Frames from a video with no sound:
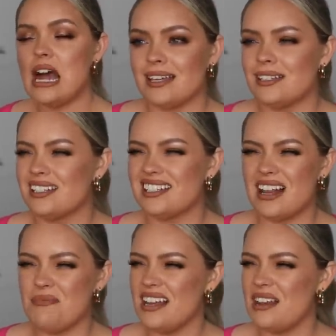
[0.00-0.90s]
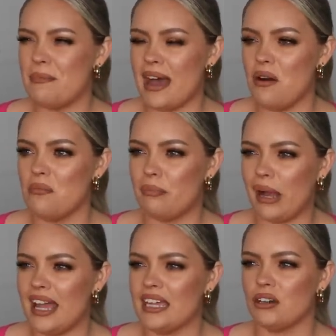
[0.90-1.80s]
Because there's something about
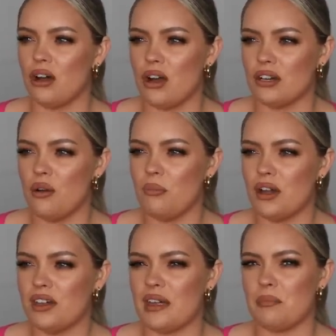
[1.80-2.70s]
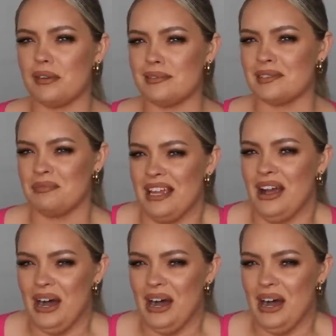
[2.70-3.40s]
buying an audiobook that pisses me